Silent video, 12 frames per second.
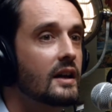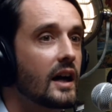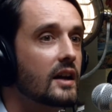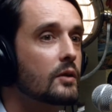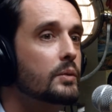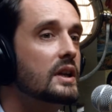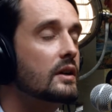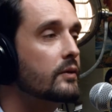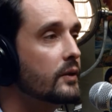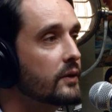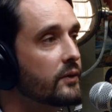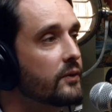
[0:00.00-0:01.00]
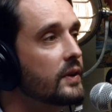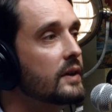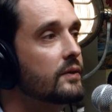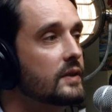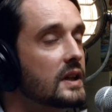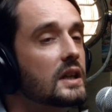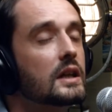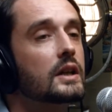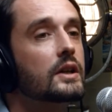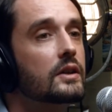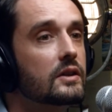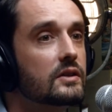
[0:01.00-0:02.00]
I could be here for 50
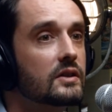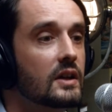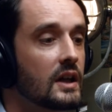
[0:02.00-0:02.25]
years